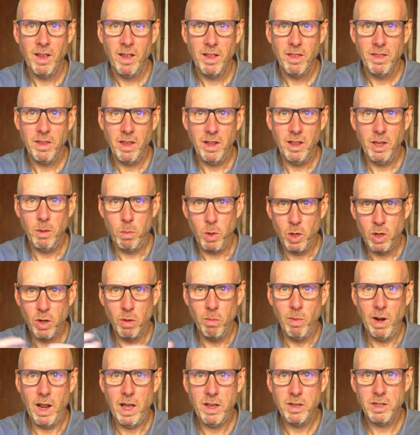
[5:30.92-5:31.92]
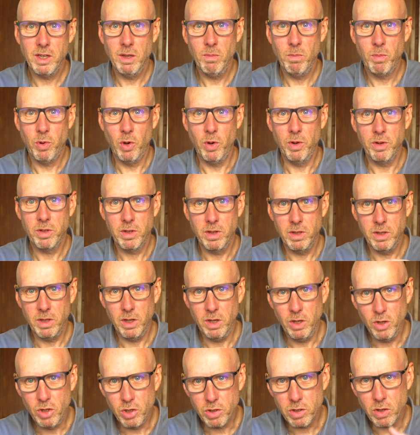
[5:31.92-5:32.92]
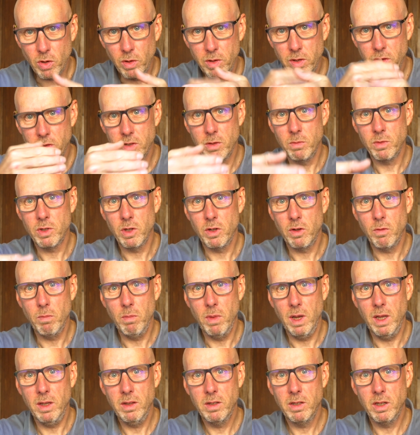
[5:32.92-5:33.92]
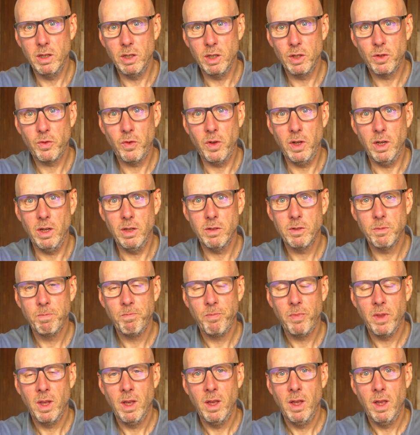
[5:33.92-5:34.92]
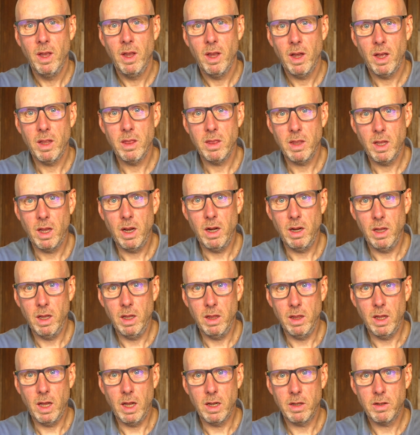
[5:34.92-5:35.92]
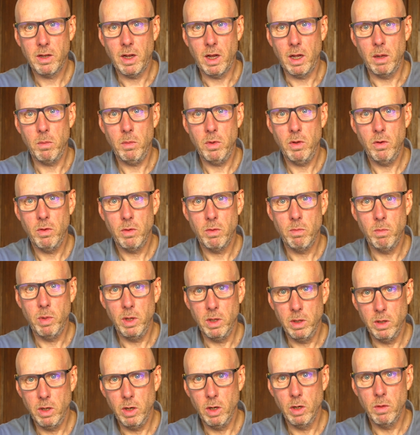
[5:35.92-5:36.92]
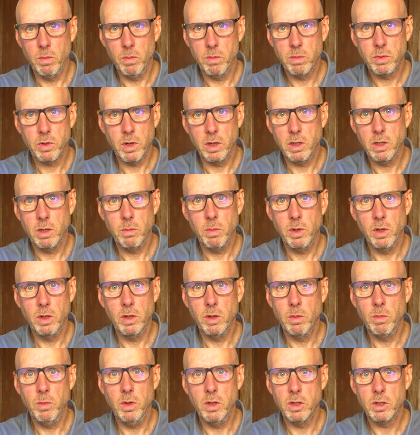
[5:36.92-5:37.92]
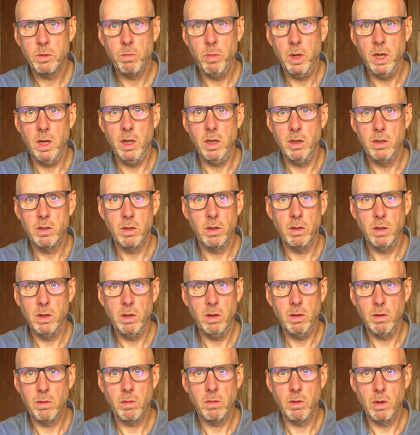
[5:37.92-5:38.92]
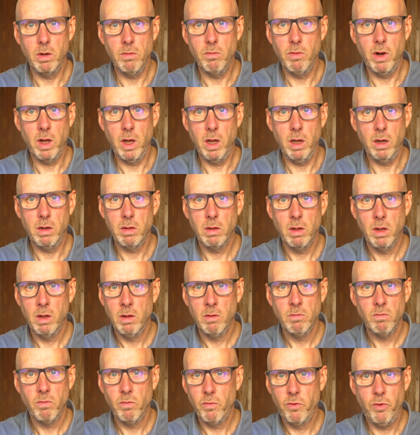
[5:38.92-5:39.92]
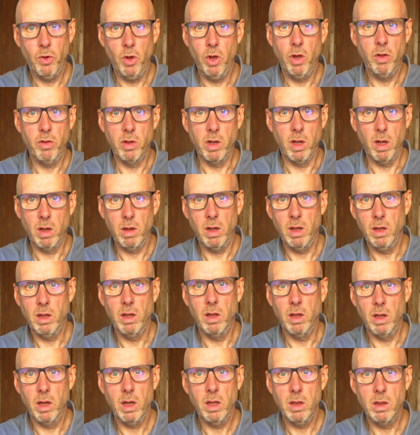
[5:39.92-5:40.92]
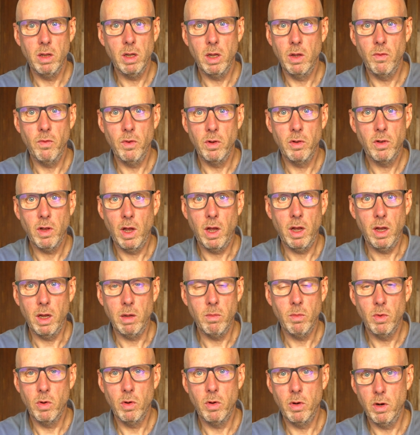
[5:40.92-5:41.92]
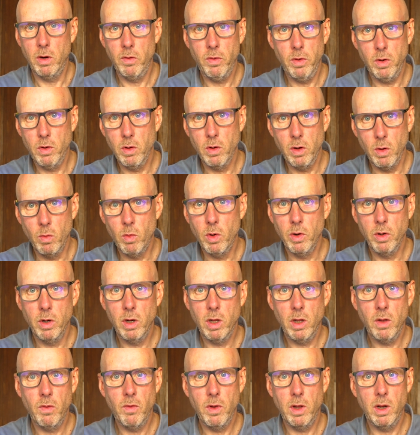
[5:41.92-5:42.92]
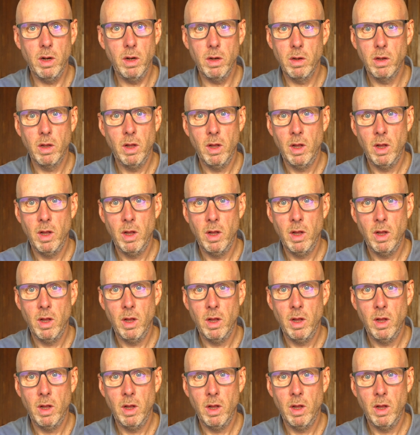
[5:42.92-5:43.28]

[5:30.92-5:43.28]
they become less important and you just go into some sort of maintenance phase. And then in that time, you're trying to build up your speed so that you can ride further in the given time, or if you're doing a one-day event,